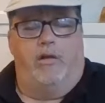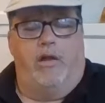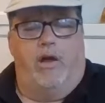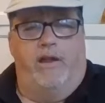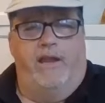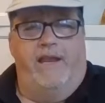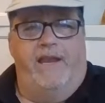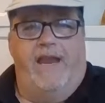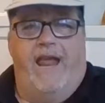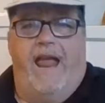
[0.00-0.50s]

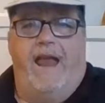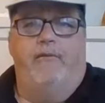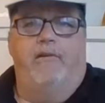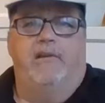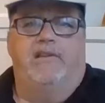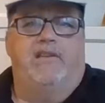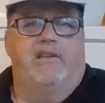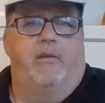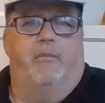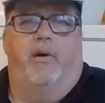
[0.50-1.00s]

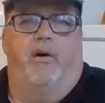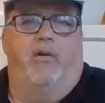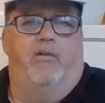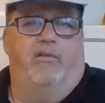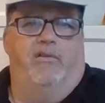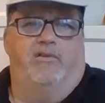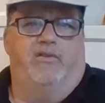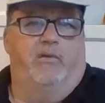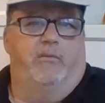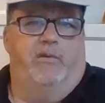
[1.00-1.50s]
inherited a
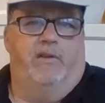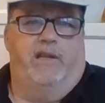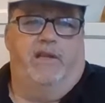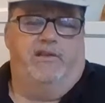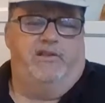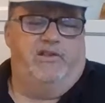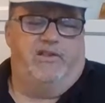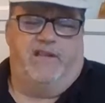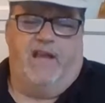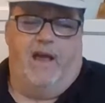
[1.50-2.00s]
pole of someone. They
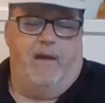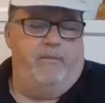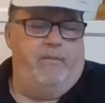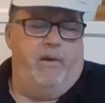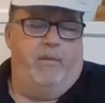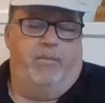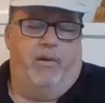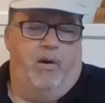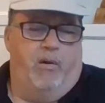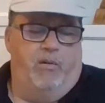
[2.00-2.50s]
just gave me
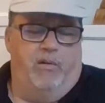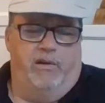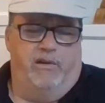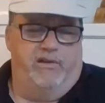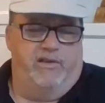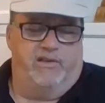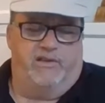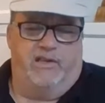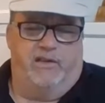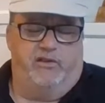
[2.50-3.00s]
a pole and
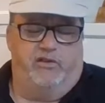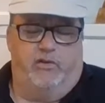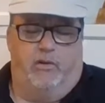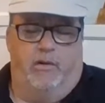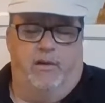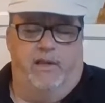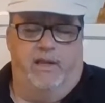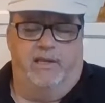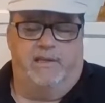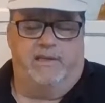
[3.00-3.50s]
just said,
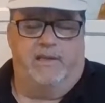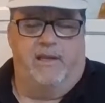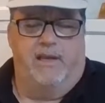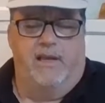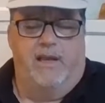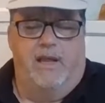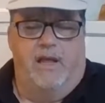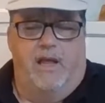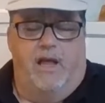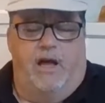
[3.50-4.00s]
"Try this,"
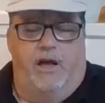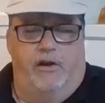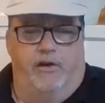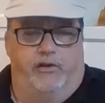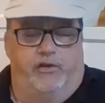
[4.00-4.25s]
and I